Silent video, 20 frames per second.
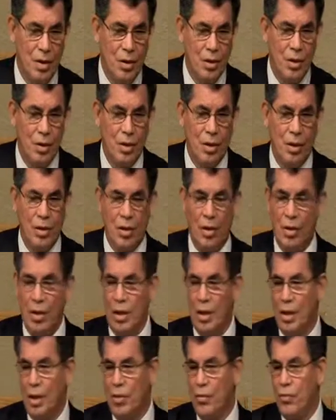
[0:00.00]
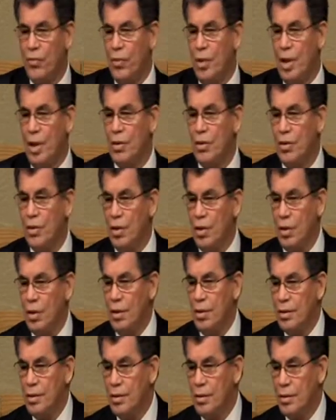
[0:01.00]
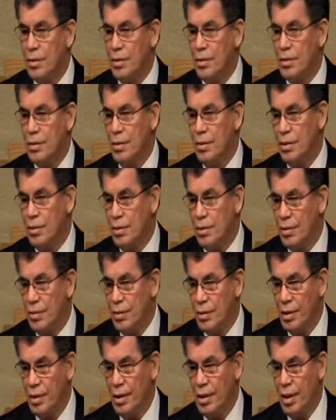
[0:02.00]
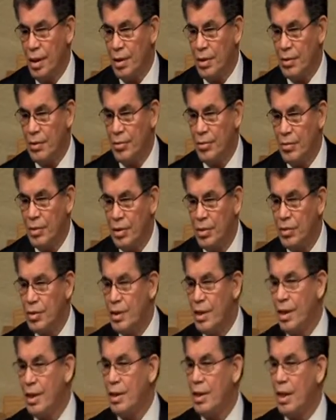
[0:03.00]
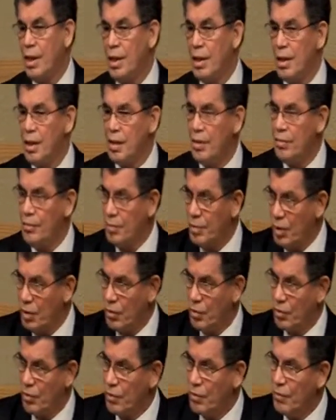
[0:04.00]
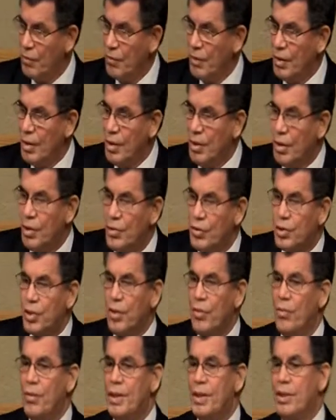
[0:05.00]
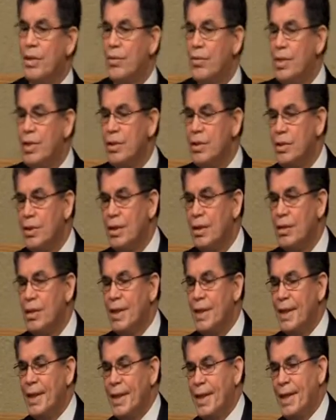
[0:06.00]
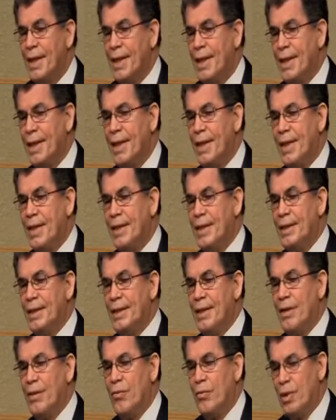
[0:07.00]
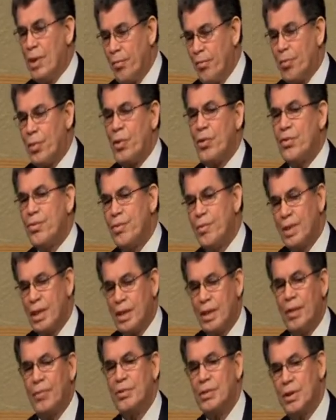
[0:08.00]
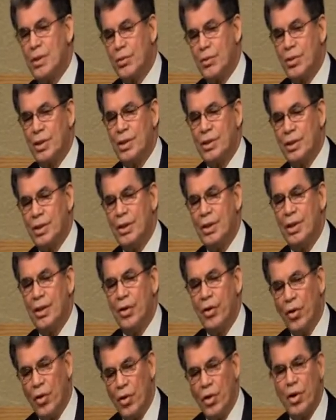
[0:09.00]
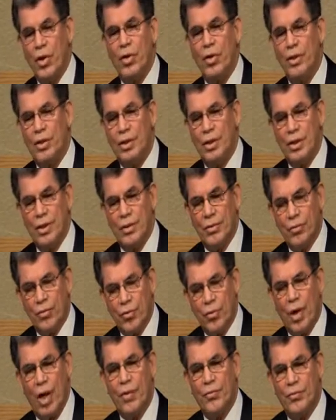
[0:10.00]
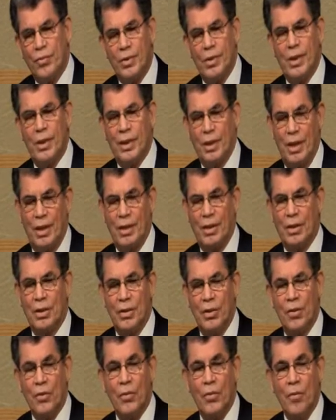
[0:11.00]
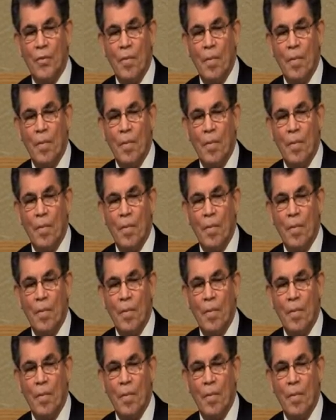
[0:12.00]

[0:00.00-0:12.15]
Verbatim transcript: You can only love one or the other. But you cannot love both. And so, when a Christian... Uh, When a person becomes a Christian, he learns right from the get-go